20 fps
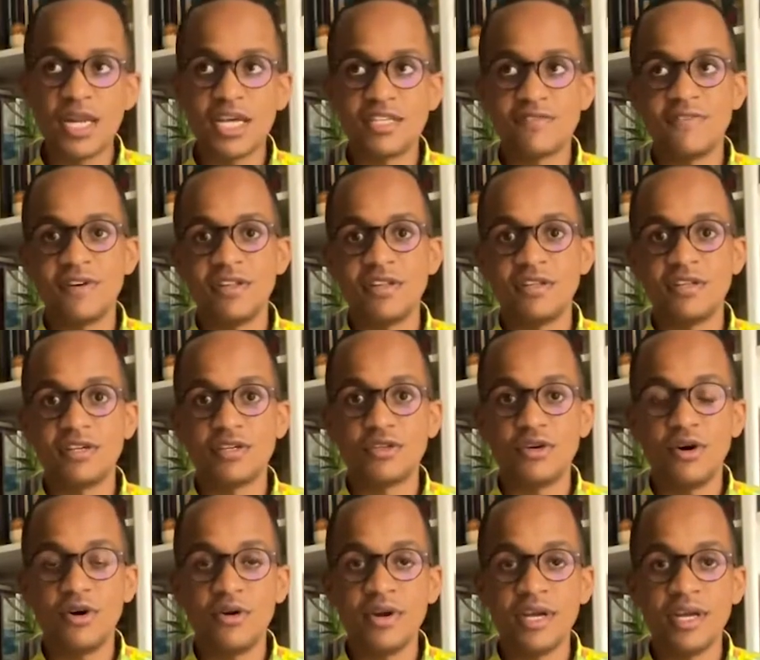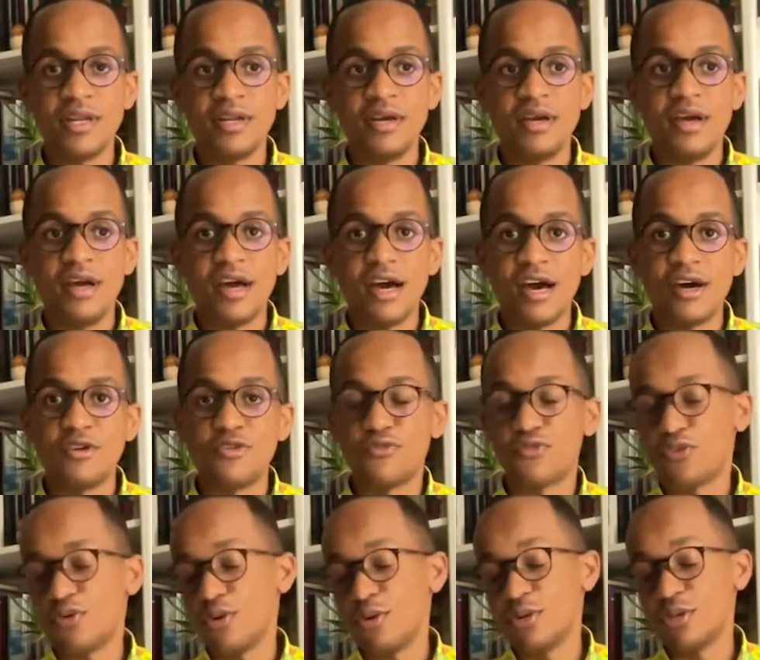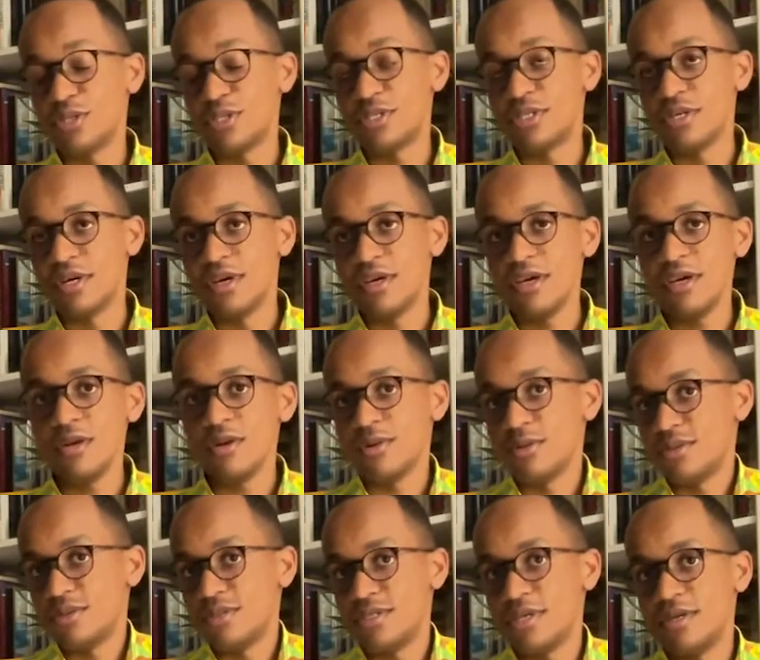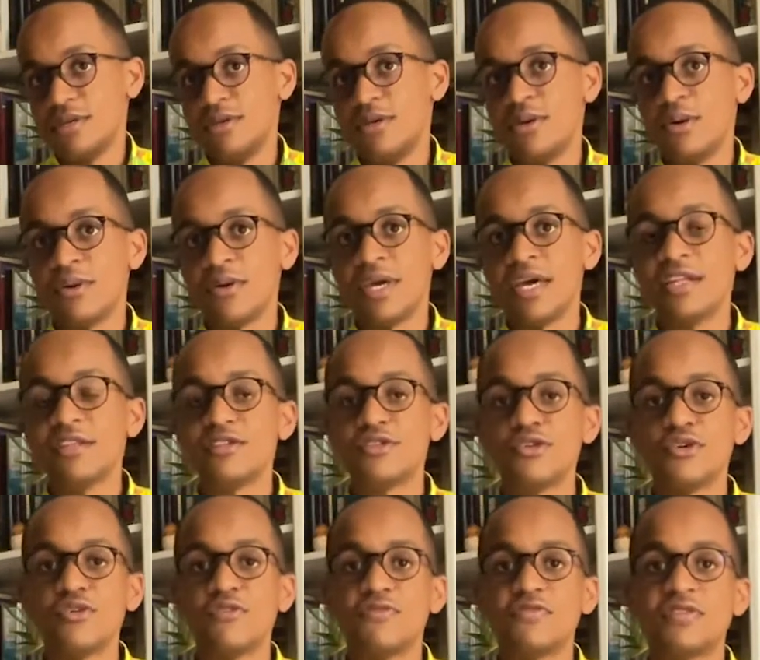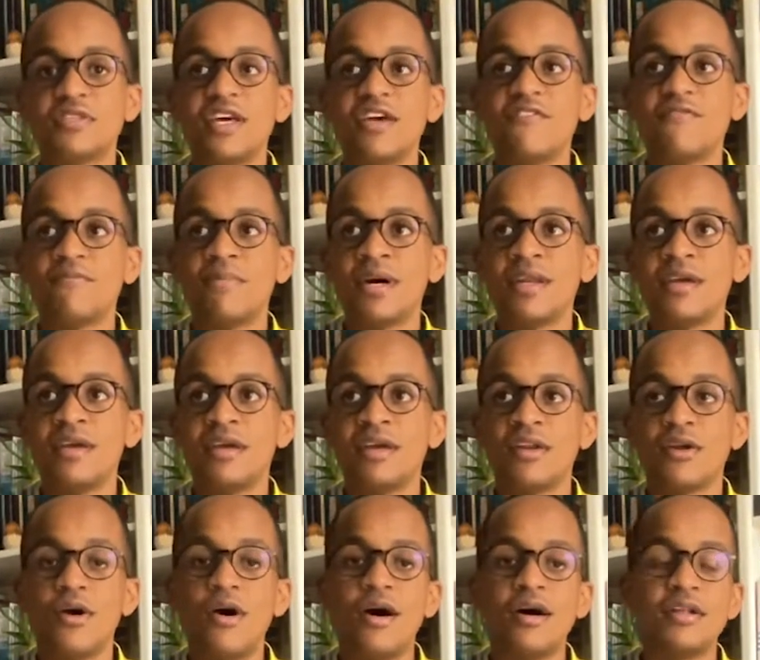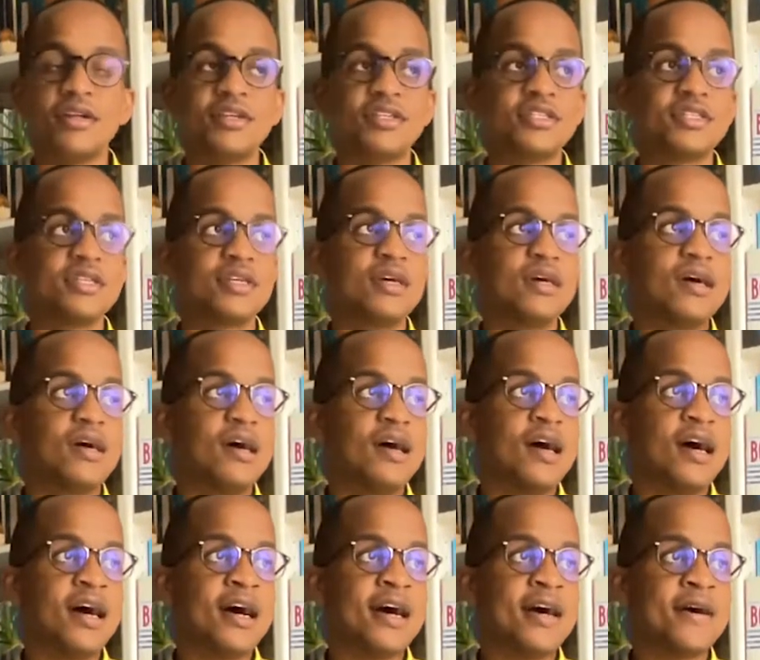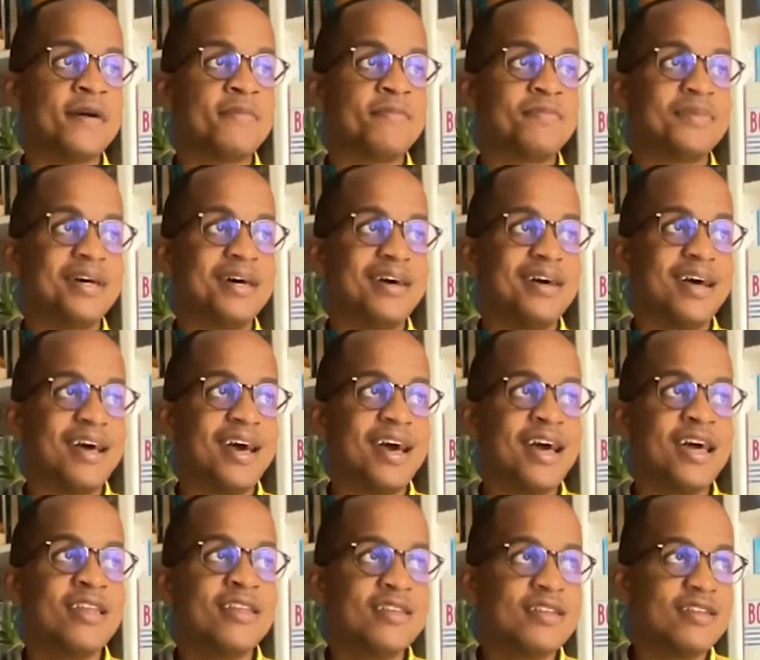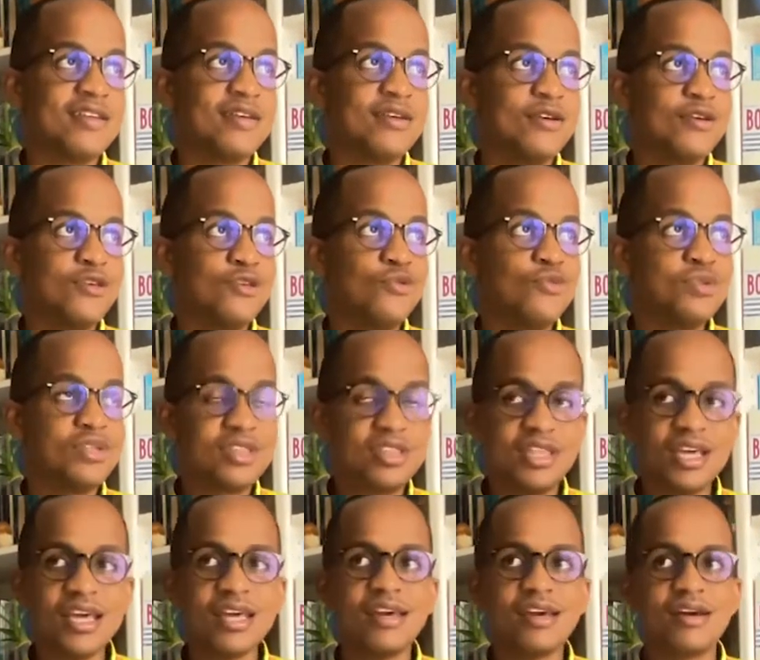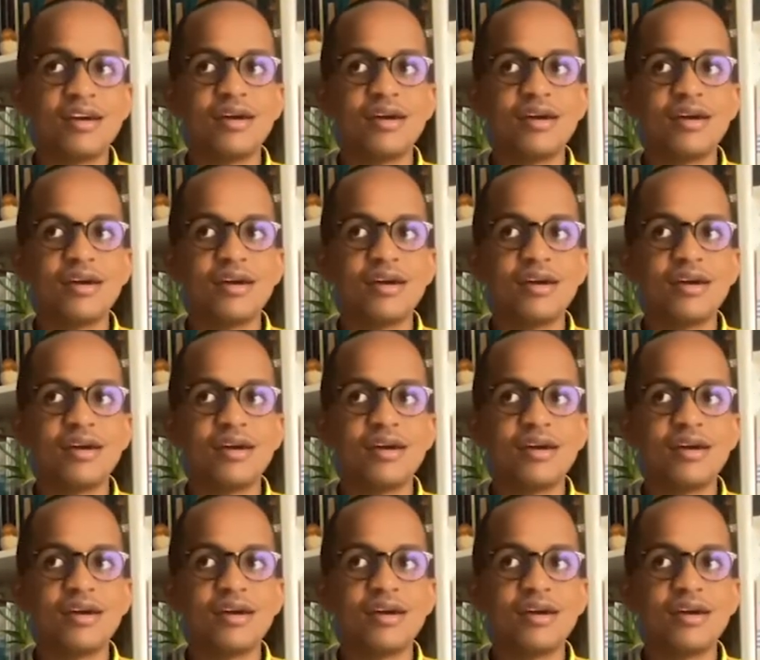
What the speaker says: as valedictorian, and of course, get sort of save money in college. And you'd think